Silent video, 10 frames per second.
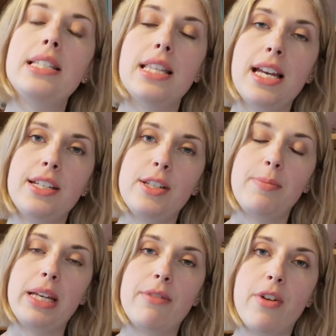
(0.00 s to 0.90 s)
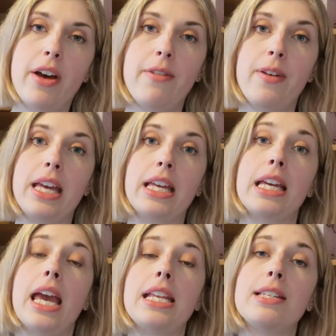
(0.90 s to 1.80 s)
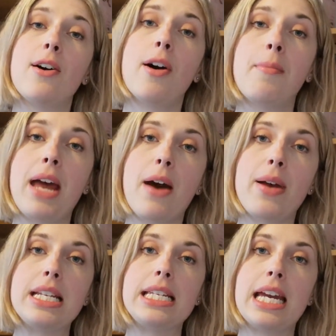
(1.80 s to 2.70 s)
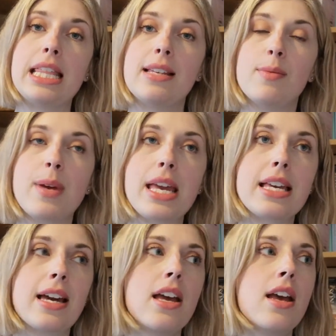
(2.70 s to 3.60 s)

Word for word: and they should be arriving any time now, any day this week.